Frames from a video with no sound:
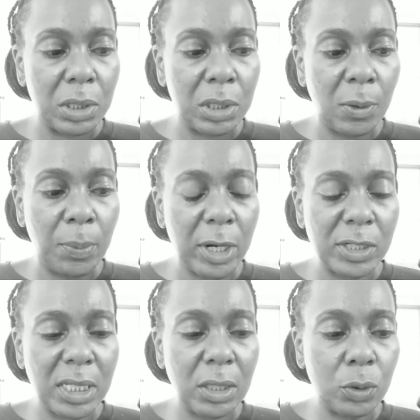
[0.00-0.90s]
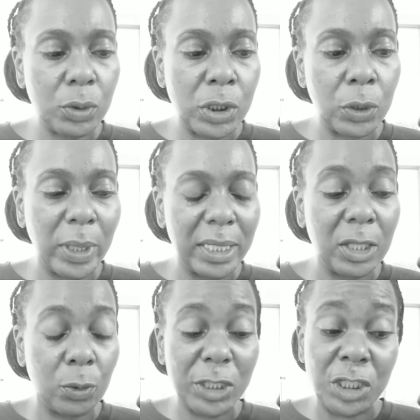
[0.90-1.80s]
the person who's doing
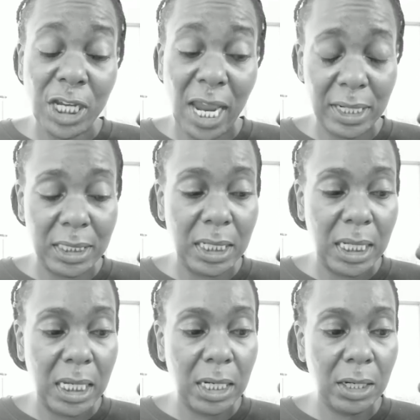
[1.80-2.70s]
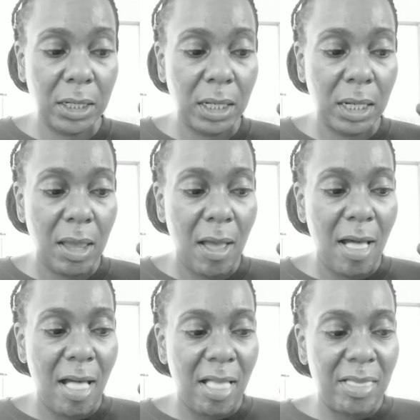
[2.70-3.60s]
the rejecting here,
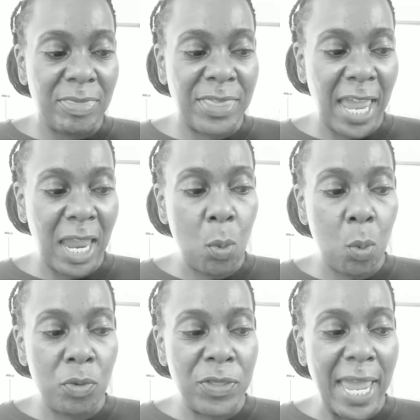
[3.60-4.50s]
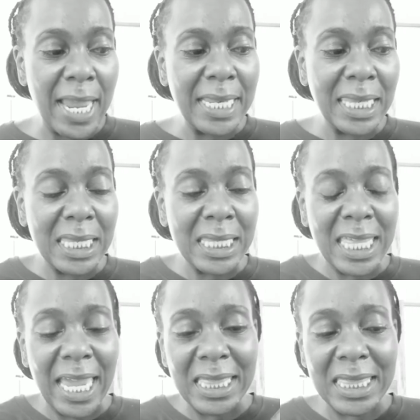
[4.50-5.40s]
they
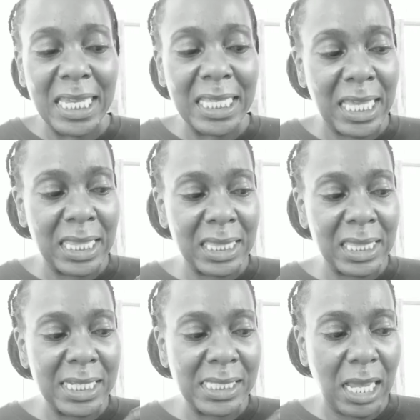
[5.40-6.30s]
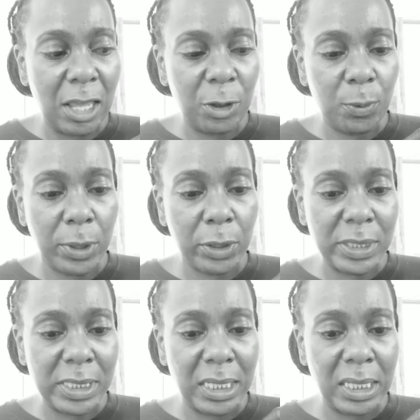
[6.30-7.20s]
think that this other
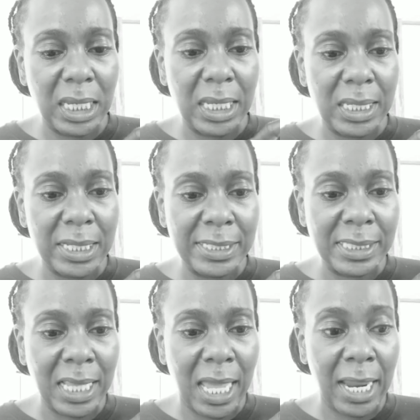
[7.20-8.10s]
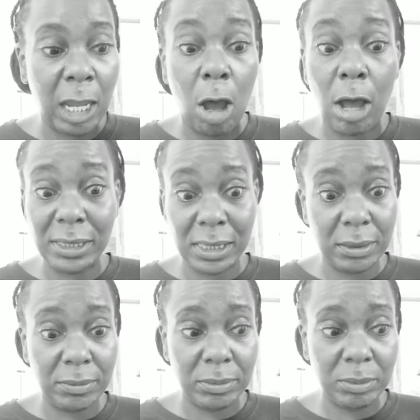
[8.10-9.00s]
person is like
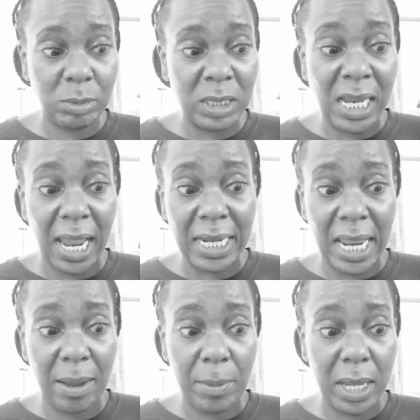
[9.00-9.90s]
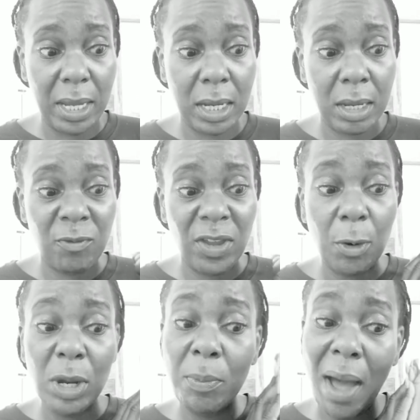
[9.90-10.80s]
awesome, dynamic,
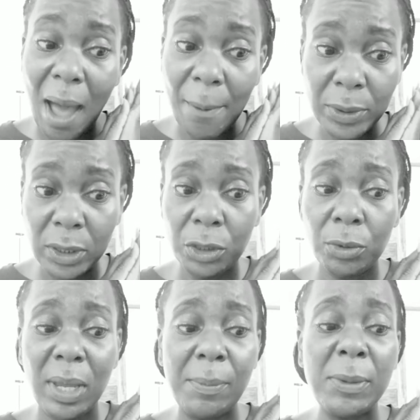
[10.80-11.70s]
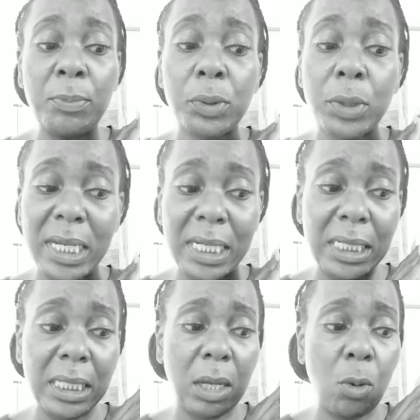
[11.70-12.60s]
very popular, maybe pretty
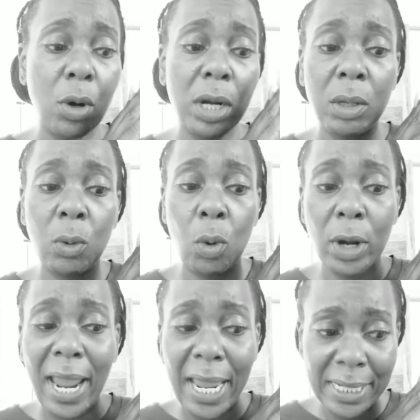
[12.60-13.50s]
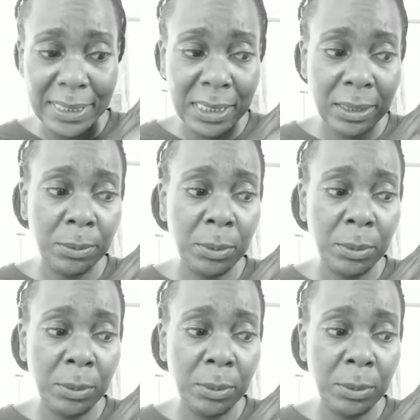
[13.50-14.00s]
or handsome.